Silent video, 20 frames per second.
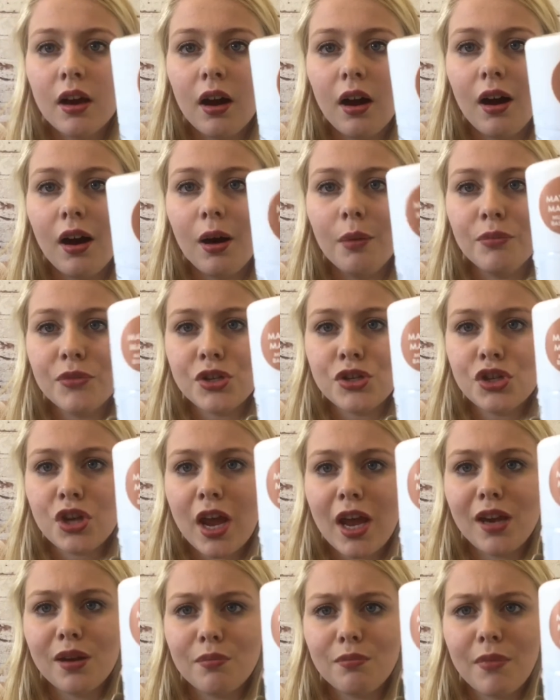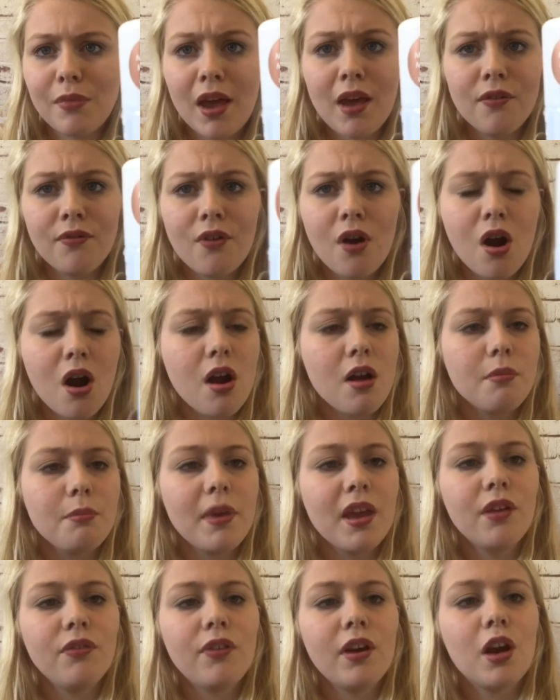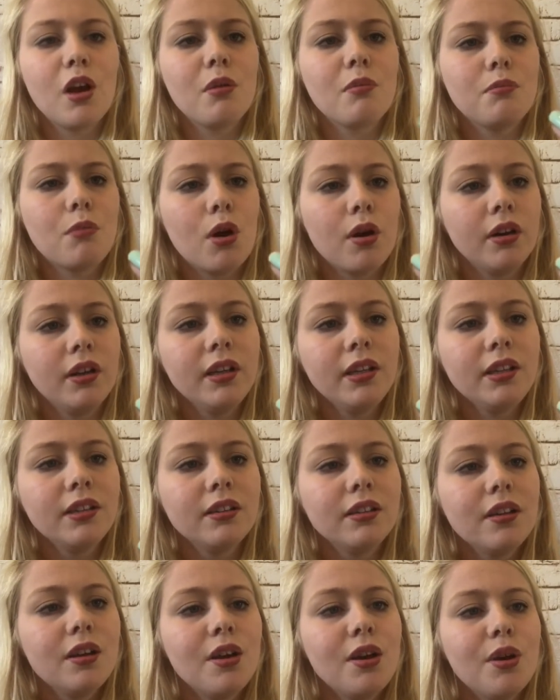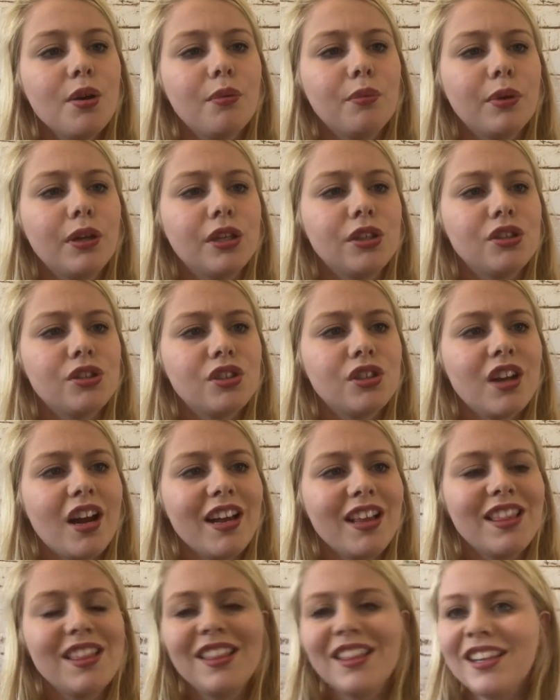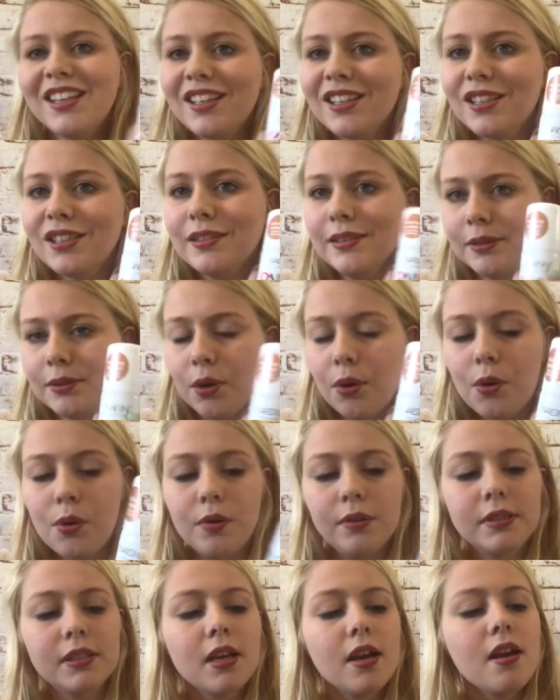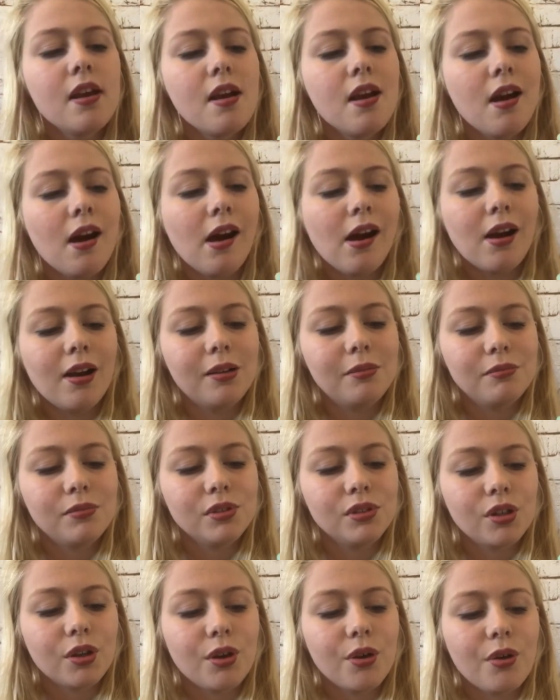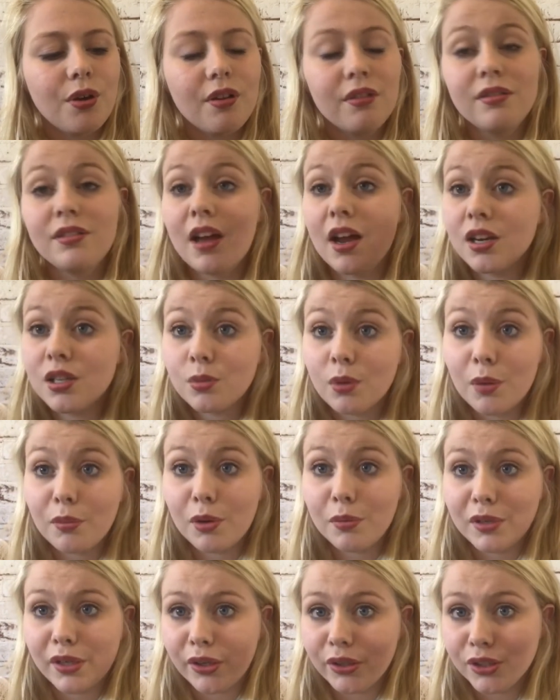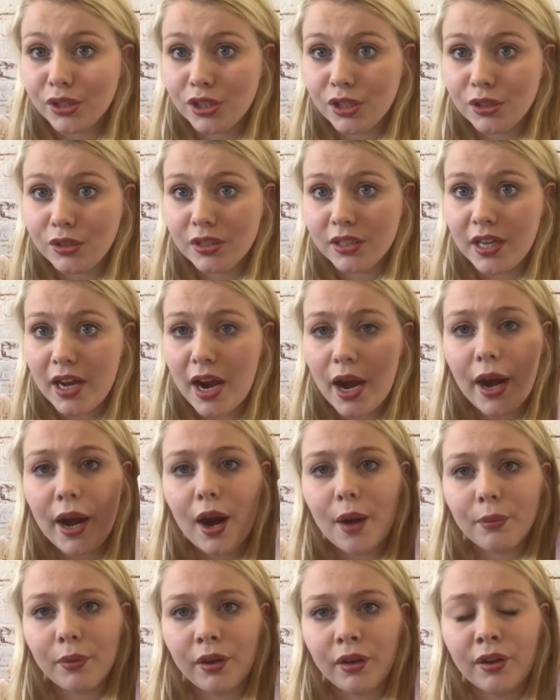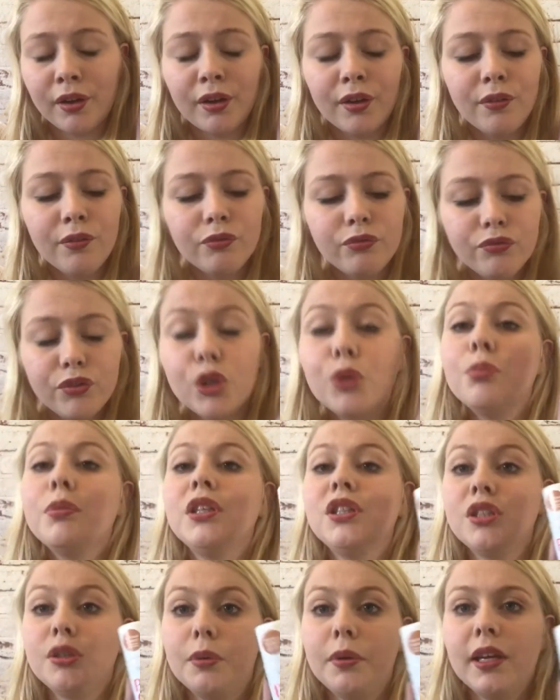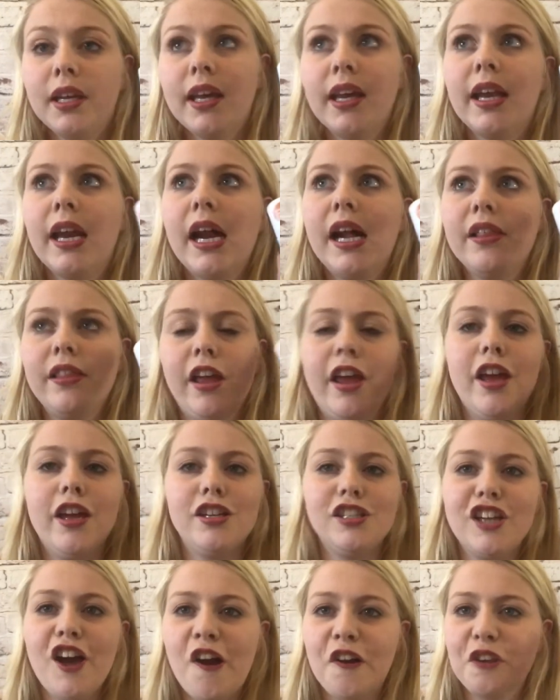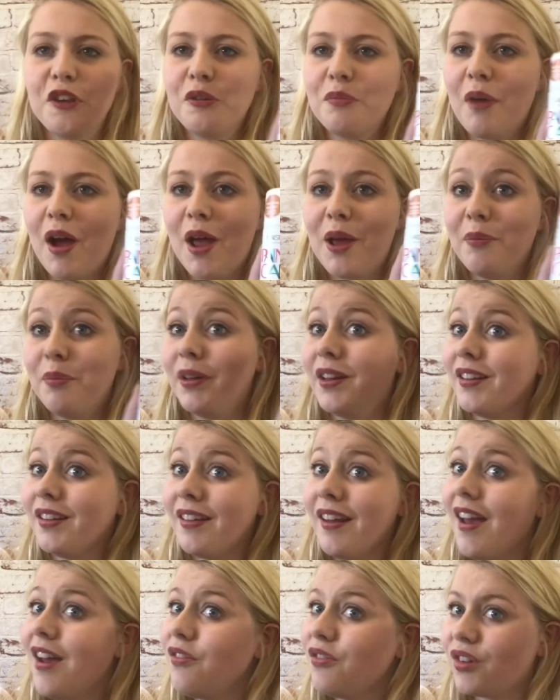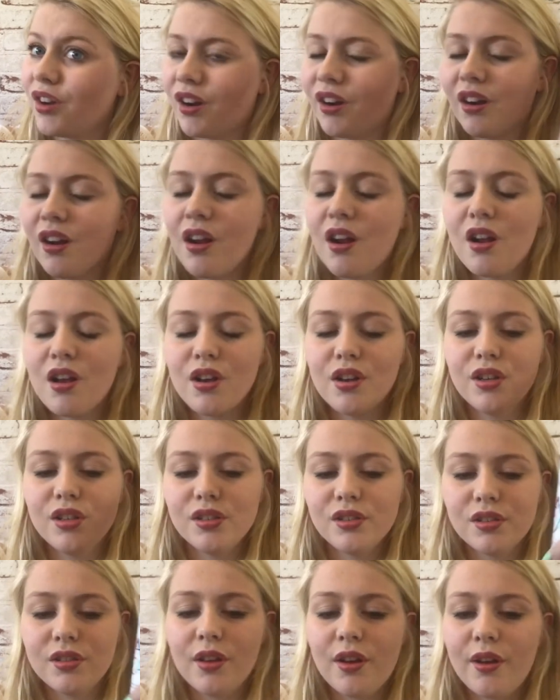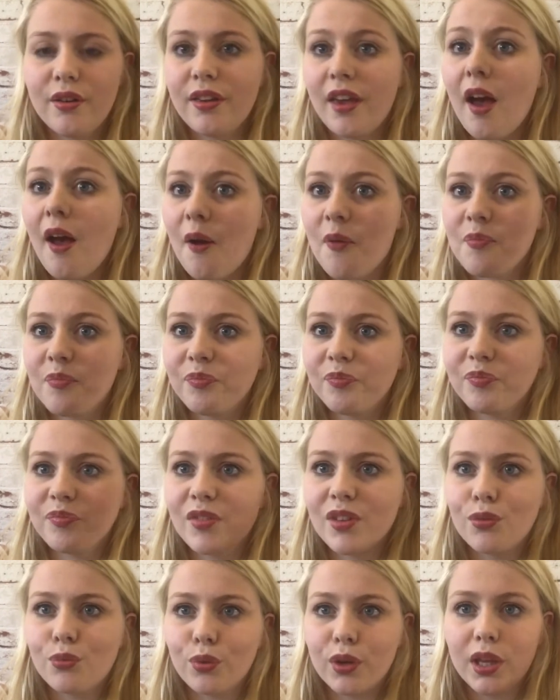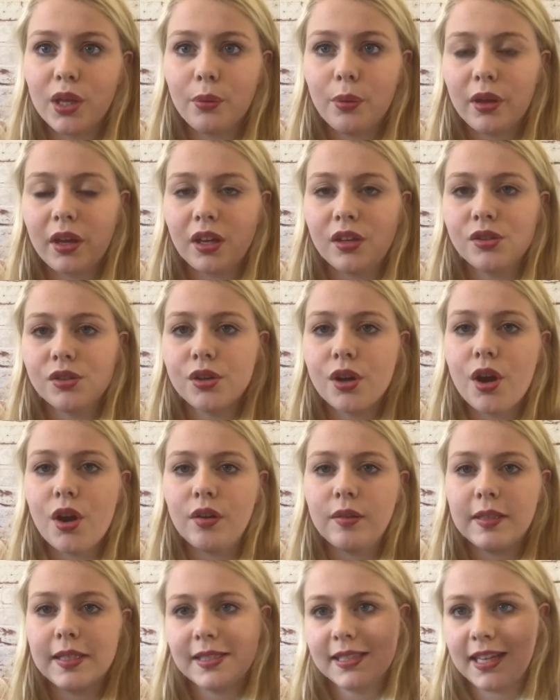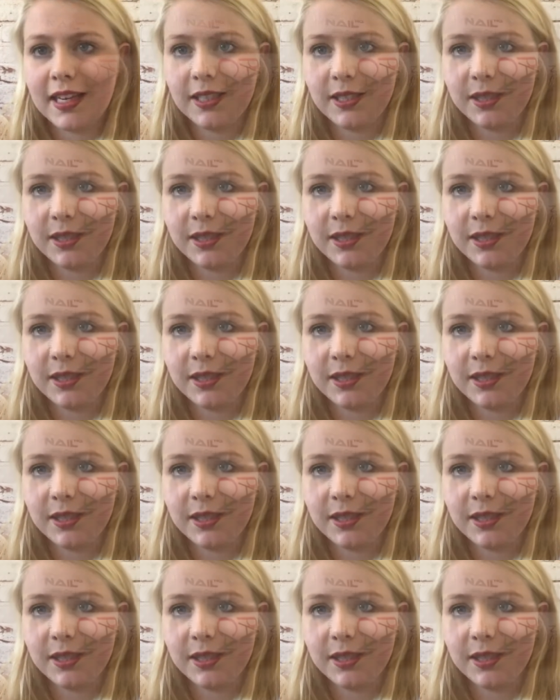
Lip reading: the shade Mayfair Market, which I think is a gold. So that is what I'm gonna be going to do today. I'm gonna film me doing it and then tell you my opinion after. So yeah, really quick intro, let's get